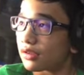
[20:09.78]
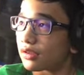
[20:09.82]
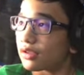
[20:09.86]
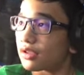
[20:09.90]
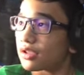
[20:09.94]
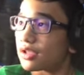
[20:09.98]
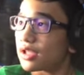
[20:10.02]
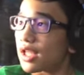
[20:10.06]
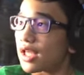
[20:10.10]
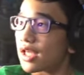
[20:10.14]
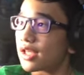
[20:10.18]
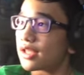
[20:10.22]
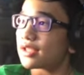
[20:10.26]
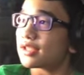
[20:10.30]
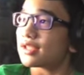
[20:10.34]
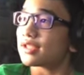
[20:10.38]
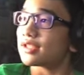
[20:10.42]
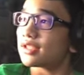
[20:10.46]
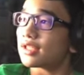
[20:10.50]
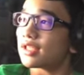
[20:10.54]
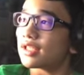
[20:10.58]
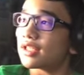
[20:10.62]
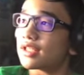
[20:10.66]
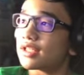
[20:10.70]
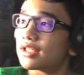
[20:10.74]

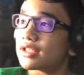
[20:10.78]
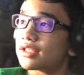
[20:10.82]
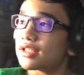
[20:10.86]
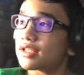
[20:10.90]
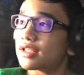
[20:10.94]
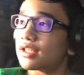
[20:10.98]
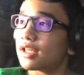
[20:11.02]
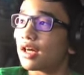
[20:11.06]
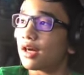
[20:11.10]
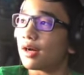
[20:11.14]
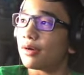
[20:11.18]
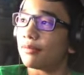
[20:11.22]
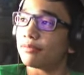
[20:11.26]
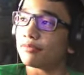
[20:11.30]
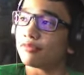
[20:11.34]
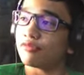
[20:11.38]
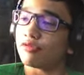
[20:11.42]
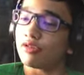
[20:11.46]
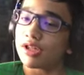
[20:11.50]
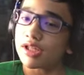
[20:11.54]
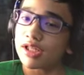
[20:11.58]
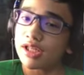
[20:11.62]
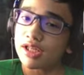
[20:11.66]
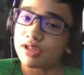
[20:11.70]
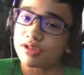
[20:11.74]
Next is
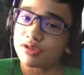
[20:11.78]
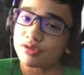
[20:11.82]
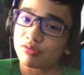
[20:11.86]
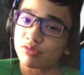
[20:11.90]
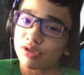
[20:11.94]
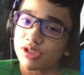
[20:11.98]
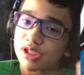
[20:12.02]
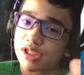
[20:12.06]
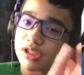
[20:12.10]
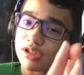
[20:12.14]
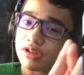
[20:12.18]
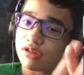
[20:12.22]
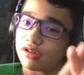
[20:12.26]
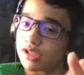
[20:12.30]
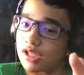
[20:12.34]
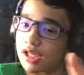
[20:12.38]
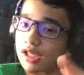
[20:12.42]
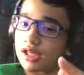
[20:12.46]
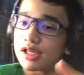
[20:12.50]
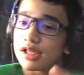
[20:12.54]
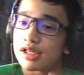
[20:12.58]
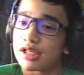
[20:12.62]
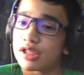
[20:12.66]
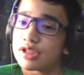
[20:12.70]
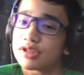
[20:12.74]
what else?
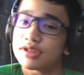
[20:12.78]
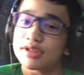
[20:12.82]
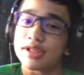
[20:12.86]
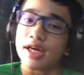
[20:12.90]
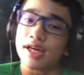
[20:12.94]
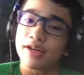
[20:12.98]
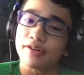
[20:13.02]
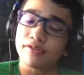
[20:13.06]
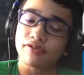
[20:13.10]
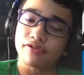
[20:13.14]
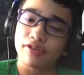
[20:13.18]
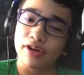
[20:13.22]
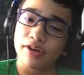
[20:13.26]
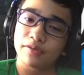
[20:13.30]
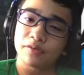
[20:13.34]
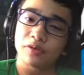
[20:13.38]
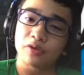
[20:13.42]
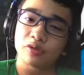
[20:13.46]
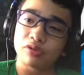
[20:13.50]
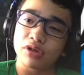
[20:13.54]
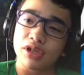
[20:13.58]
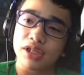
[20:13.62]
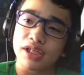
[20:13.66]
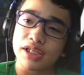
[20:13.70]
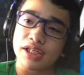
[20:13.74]
Okay,
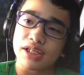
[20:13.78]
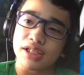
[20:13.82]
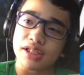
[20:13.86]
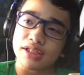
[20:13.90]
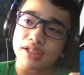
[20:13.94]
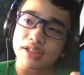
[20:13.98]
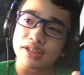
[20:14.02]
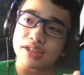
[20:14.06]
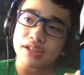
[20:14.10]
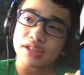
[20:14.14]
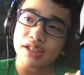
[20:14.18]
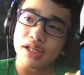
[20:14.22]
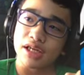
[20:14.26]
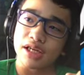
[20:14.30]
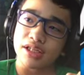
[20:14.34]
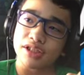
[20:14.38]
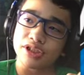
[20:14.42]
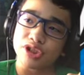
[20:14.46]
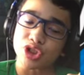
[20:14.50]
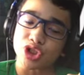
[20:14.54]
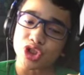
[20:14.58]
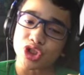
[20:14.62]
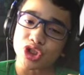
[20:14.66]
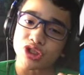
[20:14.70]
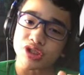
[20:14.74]
953 can
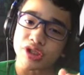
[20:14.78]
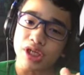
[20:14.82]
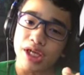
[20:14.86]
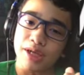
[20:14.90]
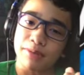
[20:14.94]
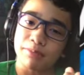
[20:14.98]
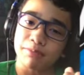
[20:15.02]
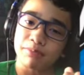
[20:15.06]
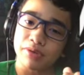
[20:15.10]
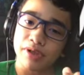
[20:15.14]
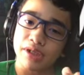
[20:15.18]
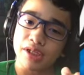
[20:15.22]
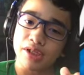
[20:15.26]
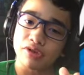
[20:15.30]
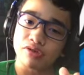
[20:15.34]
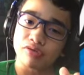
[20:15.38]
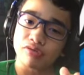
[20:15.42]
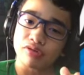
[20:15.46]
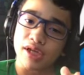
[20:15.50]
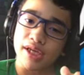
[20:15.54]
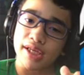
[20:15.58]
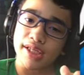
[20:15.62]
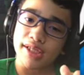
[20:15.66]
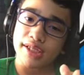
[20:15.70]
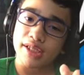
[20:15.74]
shape into
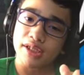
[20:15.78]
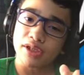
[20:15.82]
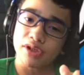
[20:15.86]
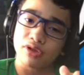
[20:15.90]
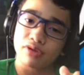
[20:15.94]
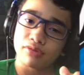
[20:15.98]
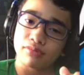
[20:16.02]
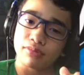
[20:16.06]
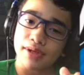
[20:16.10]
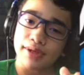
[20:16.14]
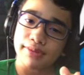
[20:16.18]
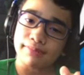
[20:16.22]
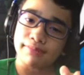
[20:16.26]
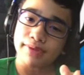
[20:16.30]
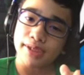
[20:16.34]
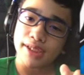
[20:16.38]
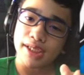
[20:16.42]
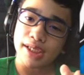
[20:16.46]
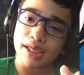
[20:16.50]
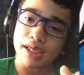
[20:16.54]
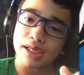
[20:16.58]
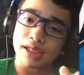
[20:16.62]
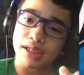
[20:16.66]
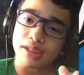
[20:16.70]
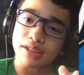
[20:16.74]
any human
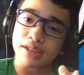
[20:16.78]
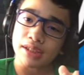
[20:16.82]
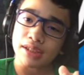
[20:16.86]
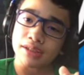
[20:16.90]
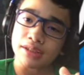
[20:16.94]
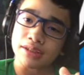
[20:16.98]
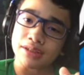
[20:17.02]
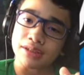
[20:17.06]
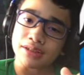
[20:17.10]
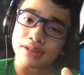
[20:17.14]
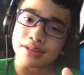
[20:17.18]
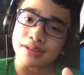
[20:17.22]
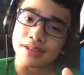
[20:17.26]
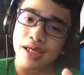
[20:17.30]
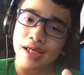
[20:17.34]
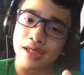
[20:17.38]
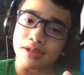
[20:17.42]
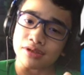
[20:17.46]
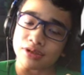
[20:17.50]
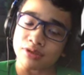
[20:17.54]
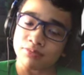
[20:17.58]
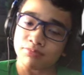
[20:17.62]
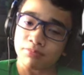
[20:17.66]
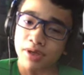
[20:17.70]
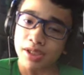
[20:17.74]
being that it
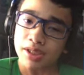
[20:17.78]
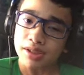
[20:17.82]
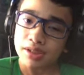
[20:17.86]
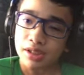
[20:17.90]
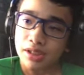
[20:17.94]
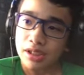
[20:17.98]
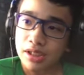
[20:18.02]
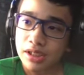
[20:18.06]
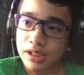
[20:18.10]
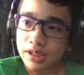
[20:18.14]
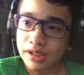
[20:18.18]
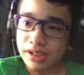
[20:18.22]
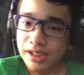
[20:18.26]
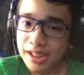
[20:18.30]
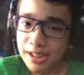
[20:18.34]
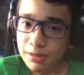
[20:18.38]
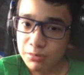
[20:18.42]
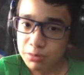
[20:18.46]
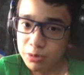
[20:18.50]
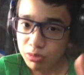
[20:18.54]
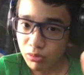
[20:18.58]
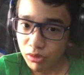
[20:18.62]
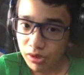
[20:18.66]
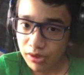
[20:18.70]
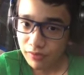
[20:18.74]
desires, but
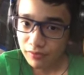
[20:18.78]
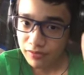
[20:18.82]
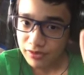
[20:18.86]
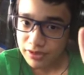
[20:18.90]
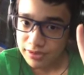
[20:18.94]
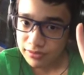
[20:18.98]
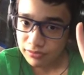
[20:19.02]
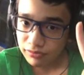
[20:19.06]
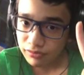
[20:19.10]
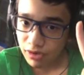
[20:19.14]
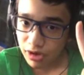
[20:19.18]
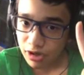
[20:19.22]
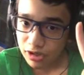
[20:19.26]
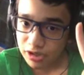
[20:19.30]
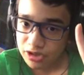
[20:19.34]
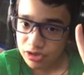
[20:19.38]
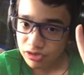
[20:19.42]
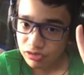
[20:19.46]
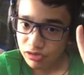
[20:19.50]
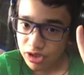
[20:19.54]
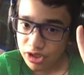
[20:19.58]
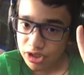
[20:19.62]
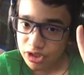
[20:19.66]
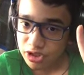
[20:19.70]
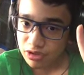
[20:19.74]
keeps one of its fox
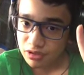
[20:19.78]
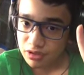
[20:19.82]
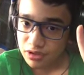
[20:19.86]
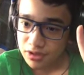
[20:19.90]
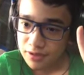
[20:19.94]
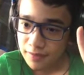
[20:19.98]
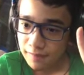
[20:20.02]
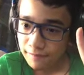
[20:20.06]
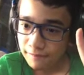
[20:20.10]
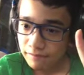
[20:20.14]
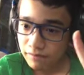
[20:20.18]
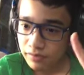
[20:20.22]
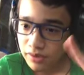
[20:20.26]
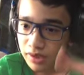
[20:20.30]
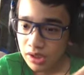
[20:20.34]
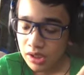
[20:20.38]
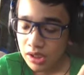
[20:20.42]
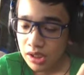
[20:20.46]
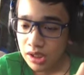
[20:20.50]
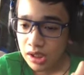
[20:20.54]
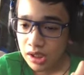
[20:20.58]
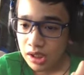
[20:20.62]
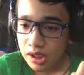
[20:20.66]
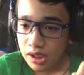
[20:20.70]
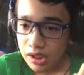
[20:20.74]
features.
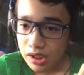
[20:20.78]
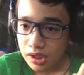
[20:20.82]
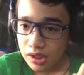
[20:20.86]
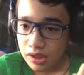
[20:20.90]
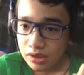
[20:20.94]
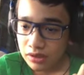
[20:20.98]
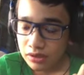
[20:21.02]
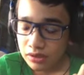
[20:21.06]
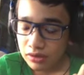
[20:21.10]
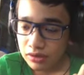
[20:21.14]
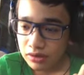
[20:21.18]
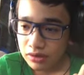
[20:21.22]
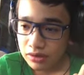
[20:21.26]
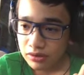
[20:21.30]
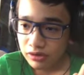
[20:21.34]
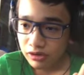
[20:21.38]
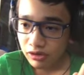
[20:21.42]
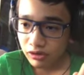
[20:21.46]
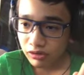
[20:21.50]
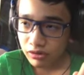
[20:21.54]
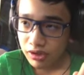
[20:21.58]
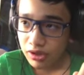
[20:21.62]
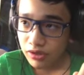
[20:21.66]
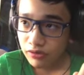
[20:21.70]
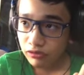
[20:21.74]
In
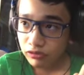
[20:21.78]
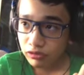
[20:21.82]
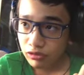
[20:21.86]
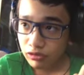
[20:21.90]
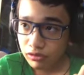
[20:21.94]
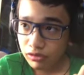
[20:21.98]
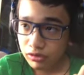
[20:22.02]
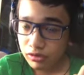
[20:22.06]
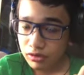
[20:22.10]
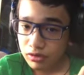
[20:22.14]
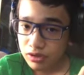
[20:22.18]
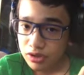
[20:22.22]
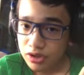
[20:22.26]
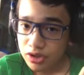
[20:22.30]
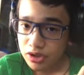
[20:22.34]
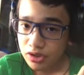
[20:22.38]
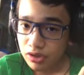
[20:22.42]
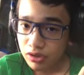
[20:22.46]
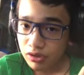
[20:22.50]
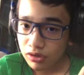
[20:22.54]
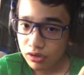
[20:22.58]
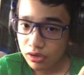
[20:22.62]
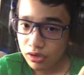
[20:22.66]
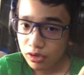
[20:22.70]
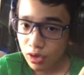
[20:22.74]
Korean folklore, it's
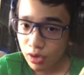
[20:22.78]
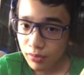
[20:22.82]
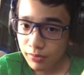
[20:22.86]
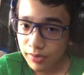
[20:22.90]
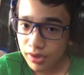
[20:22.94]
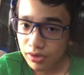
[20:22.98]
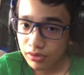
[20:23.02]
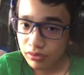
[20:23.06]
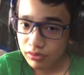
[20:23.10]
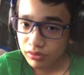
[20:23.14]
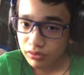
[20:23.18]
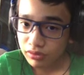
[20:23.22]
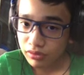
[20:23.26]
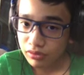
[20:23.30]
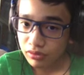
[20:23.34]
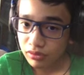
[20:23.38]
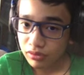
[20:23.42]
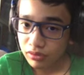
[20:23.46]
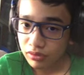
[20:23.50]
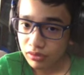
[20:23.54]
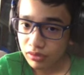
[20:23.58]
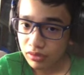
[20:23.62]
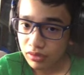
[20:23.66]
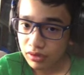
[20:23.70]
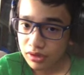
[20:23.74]
called kumihu
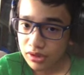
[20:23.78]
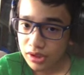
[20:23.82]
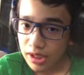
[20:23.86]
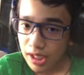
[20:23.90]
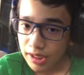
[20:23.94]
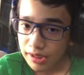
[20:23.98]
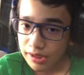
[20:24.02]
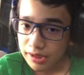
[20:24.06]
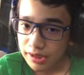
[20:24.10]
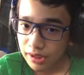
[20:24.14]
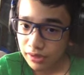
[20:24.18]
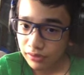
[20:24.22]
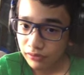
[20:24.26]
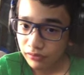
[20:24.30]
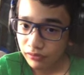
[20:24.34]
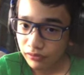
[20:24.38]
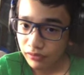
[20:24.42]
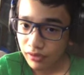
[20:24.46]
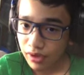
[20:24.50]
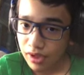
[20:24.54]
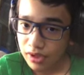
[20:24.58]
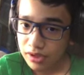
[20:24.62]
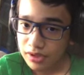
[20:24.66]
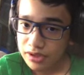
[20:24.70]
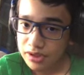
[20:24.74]
or nine-tailed
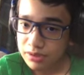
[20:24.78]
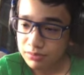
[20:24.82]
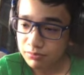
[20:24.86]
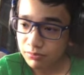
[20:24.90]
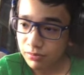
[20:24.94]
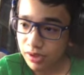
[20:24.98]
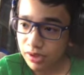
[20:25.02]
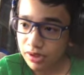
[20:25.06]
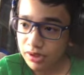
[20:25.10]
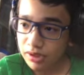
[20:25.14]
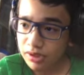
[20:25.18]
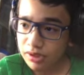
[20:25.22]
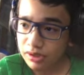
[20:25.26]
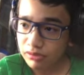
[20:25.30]
fox, but